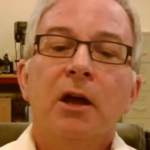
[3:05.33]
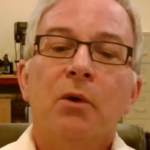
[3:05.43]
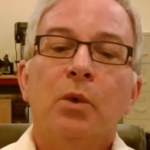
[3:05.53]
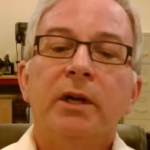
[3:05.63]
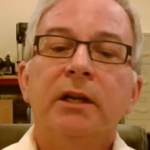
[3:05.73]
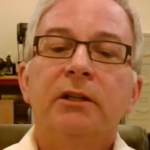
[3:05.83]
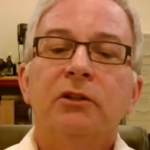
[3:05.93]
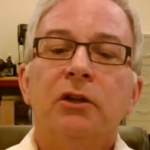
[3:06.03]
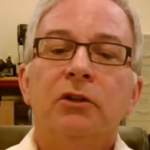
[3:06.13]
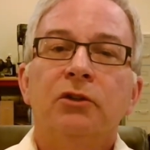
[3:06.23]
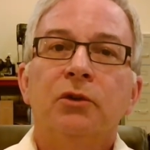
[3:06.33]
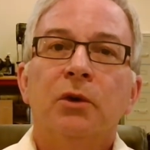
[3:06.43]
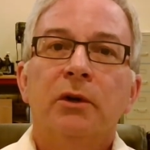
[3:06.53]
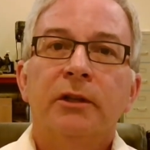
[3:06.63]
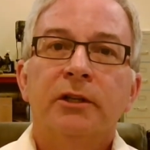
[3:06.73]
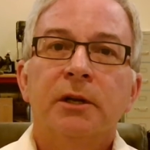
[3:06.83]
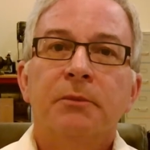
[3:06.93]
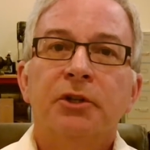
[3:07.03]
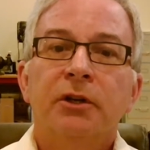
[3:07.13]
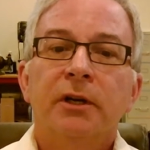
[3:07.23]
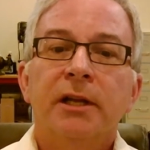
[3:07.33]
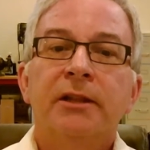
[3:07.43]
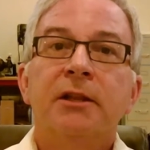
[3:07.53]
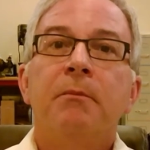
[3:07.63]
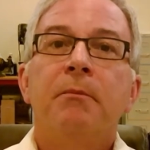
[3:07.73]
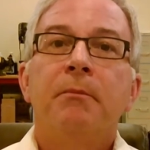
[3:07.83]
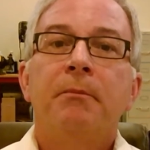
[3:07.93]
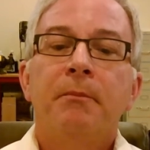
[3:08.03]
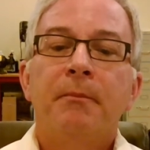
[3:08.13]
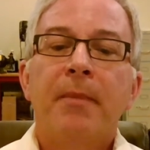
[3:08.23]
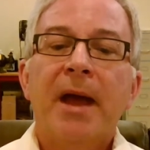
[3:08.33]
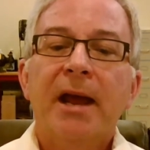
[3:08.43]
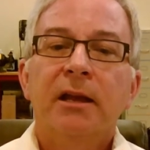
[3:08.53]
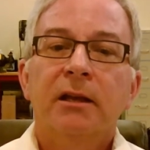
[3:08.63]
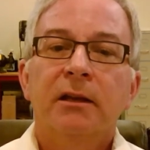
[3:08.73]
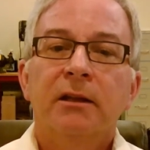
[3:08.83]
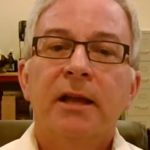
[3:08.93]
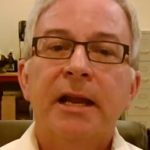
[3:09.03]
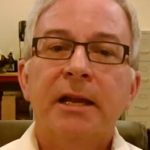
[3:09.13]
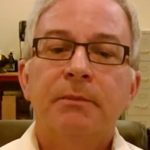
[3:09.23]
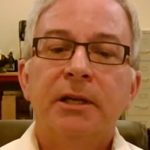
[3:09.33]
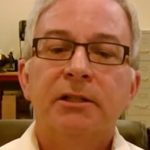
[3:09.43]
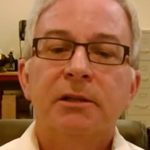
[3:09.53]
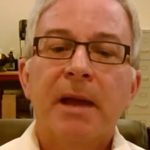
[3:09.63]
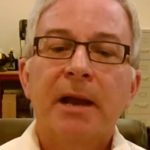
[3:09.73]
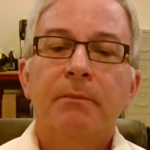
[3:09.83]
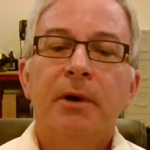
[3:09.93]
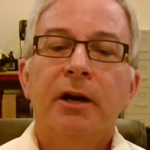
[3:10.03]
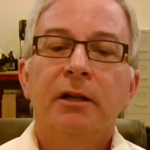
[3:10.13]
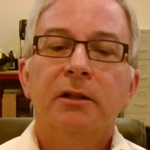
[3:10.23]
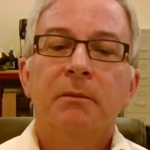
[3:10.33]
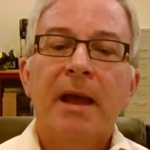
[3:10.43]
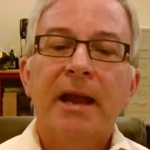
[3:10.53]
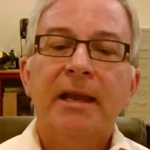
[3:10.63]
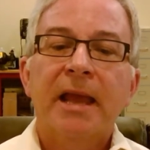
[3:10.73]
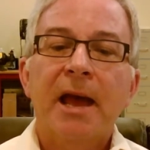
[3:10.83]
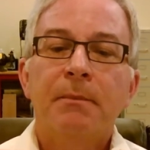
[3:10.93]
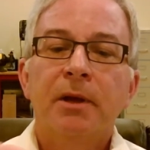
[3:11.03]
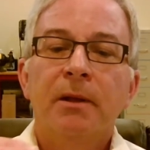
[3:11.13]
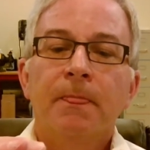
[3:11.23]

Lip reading: We do the temperature at the back of the handpiece, the back bearing, the back cap,